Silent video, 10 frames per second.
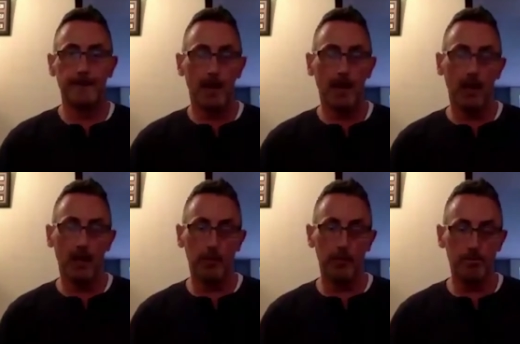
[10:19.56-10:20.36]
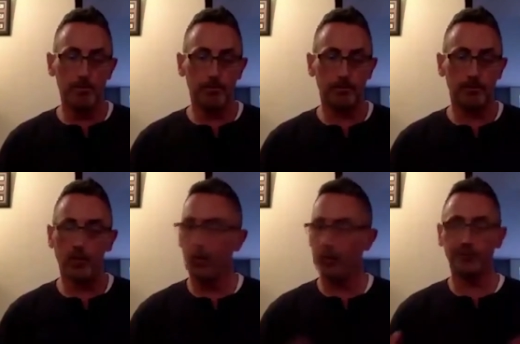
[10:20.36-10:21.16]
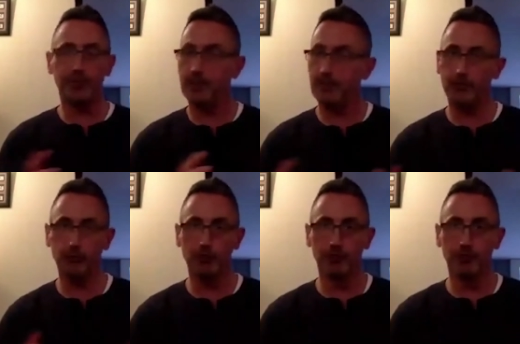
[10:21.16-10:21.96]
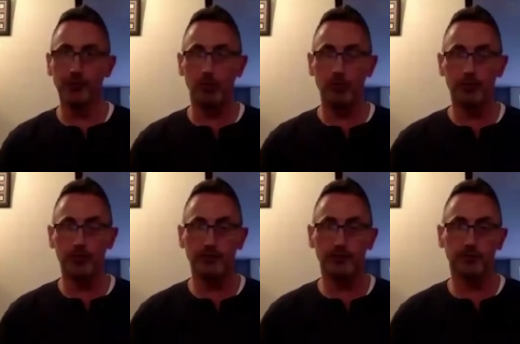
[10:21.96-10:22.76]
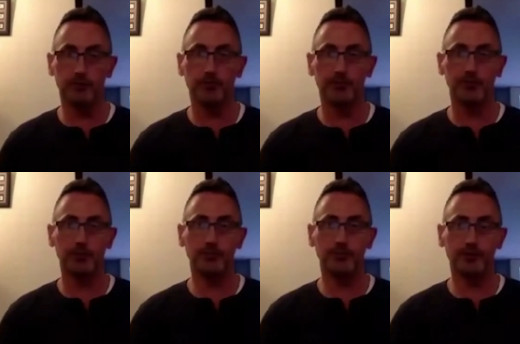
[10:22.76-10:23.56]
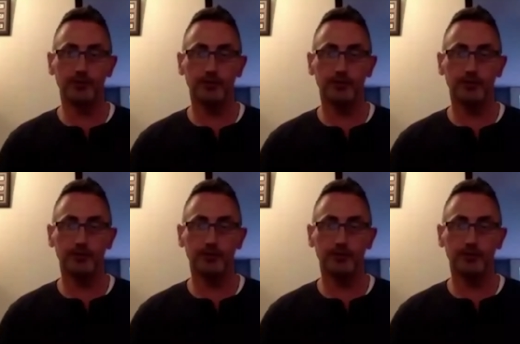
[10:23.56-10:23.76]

Um, you know, all those key things, really, really important things with regards to business.